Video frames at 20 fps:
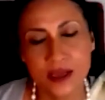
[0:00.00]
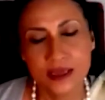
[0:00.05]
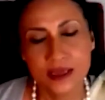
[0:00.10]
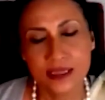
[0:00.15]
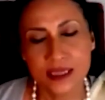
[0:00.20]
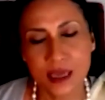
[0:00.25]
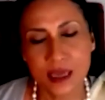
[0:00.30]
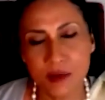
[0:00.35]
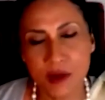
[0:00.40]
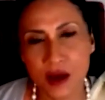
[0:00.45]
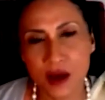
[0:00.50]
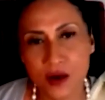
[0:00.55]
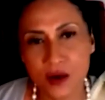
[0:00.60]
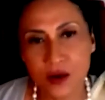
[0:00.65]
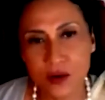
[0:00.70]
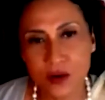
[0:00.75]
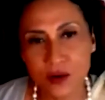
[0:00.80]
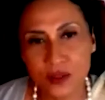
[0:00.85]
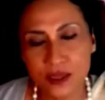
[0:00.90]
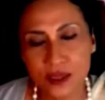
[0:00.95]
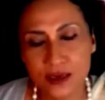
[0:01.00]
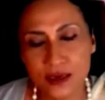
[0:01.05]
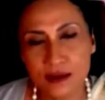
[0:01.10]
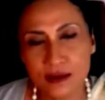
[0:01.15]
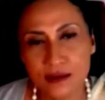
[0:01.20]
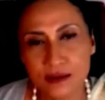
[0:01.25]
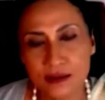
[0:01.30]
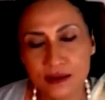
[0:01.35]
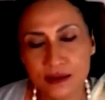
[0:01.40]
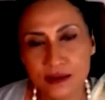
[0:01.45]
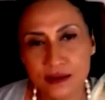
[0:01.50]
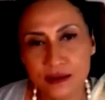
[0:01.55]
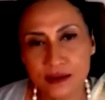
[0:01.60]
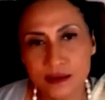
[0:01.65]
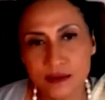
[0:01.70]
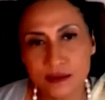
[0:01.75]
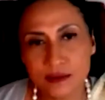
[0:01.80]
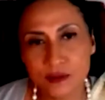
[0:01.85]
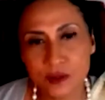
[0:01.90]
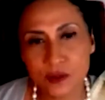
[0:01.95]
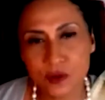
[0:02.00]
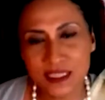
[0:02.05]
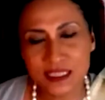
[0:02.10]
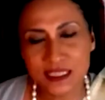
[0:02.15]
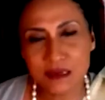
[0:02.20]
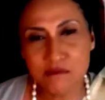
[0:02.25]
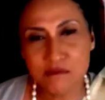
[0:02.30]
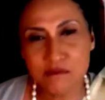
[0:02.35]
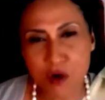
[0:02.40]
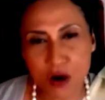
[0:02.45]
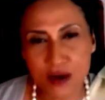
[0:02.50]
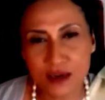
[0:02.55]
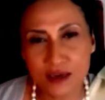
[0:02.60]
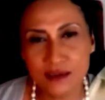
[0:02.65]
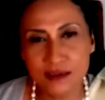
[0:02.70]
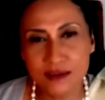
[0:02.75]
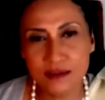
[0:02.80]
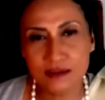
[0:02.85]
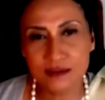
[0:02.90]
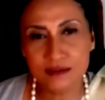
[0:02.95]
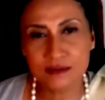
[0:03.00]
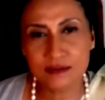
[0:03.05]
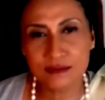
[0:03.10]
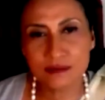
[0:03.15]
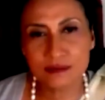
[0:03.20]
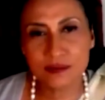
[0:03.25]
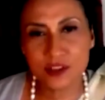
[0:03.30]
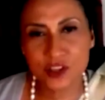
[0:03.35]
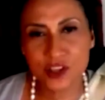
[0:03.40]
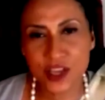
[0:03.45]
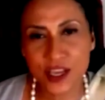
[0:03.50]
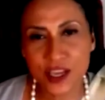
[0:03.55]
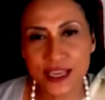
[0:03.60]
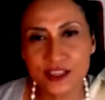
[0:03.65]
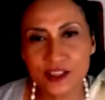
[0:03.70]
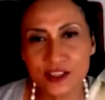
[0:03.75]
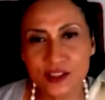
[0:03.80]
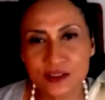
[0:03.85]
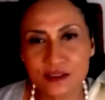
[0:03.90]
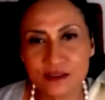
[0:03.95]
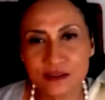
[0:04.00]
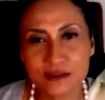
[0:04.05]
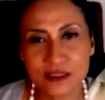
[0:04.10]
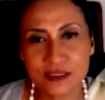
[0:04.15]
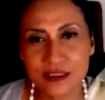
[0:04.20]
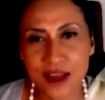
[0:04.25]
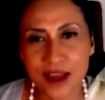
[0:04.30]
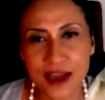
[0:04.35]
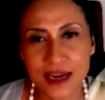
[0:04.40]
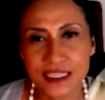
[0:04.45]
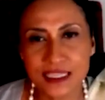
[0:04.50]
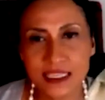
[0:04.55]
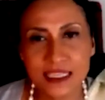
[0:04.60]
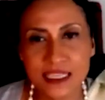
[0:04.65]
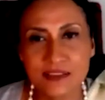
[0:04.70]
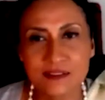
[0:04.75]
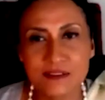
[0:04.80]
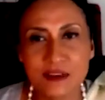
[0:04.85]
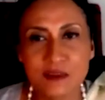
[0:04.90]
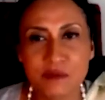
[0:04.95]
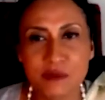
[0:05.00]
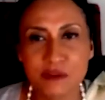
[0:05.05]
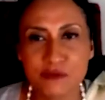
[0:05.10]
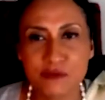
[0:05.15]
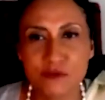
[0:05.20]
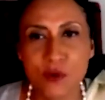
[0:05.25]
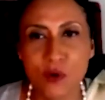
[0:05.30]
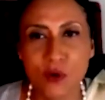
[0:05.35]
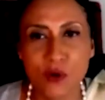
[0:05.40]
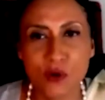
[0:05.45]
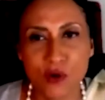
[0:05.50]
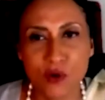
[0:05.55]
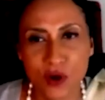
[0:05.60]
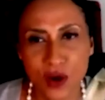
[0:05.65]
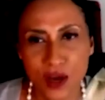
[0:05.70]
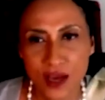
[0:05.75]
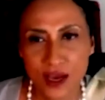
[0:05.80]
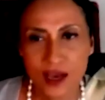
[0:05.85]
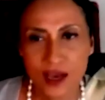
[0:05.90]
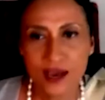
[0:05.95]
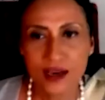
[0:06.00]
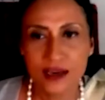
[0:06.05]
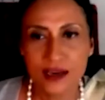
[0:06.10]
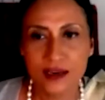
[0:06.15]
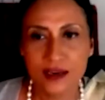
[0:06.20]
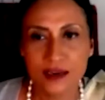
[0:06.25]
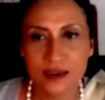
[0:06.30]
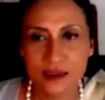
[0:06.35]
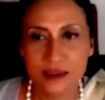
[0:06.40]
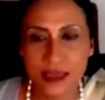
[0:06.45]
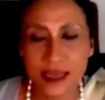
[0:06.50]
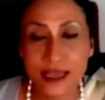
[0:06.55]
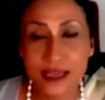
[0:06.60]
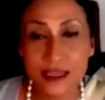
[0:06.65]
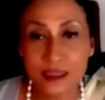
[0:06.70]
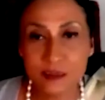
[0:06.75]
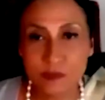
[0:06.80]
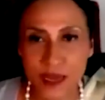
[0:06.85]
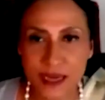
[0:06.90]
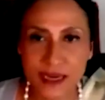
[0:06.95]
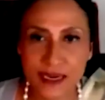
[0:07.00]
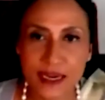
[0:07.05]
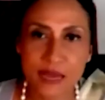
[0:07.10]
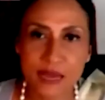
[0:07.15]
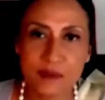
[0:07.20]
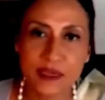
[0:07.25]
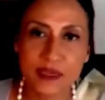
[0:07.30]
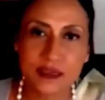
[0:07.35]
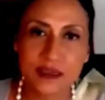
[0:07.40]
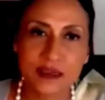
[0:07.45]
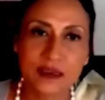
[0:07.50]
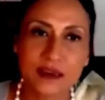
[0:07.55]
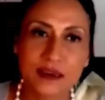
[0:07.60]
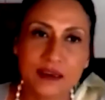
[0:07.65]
somehow the tourism model change started even before the health pandemic,